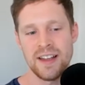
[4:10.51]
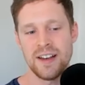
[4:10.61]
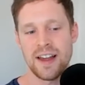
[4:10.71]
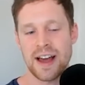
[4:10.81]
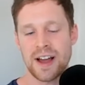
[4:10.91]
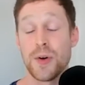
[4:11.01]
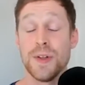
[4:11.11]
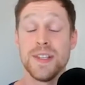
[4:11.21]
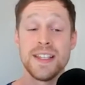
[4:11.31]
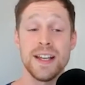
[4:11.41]
that
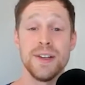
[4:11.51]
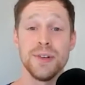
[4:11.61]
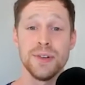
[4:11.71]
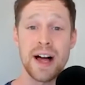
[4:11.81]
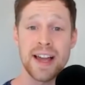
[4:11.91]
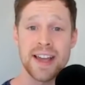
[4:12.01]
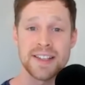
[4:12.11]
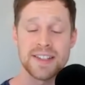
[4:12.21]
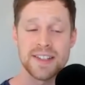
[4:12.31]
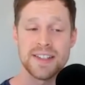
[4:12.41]
could signal, I
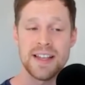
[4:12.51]
guess, just